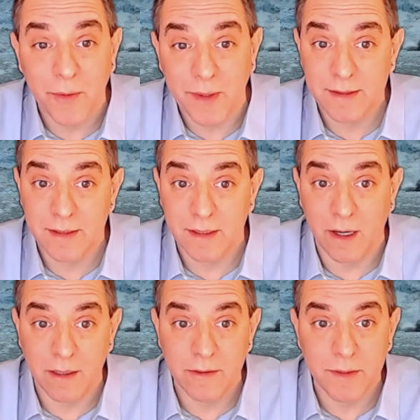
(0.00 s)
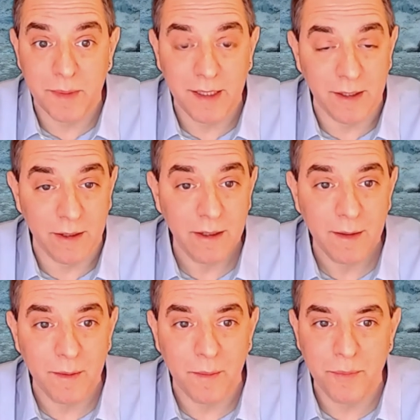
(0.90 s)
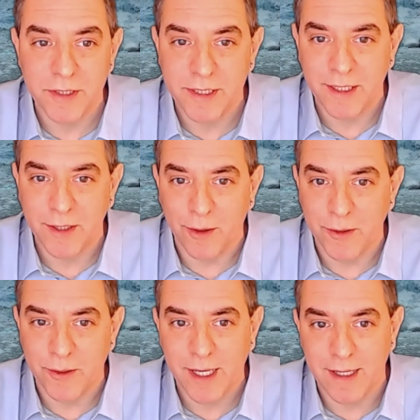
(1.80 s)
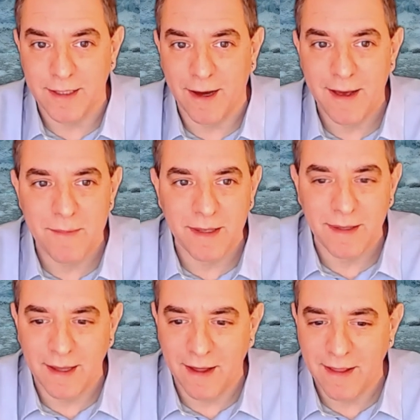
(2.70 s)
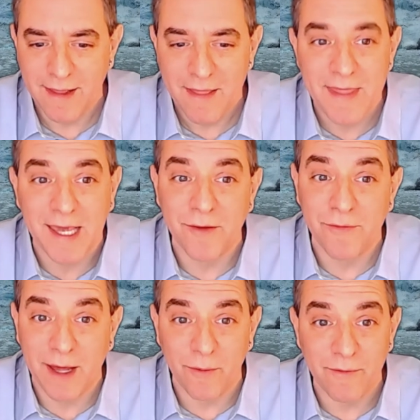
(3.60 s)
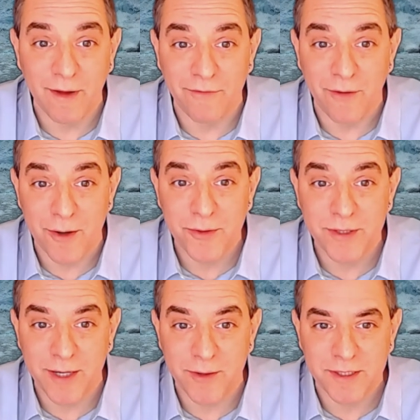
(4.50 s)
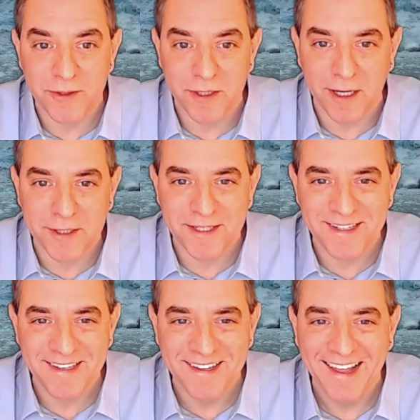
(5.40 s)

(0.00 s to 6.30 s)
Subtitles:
It is an honor to be here. I appreciate all your taking time, and thank you for that far too generous introduction.